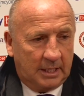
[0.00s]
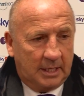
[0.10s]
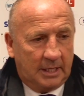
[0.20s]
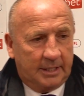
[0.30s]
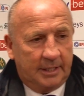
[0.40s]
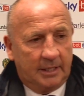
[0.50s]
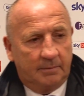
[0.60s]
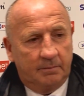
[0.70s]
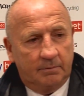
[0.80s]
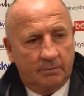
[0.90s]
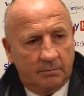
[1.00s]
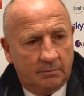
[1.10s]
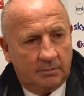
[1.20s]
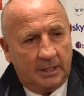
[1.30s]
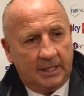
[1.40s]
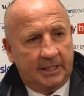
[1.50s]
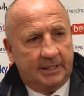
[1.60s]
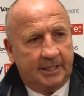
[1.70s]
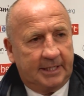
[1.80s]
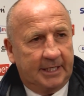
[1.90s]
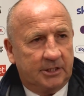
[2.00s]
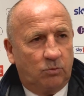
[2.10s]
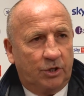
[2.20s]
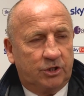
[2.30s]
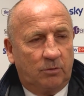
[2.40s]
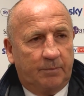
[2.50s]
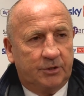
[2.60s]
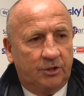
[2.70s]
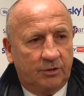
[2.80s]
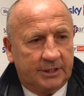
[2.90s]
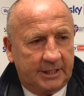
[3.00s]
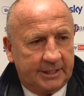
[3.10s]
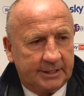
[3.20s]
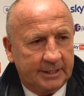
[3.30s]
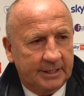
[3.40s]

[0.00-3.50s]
And he created one or two opportunities.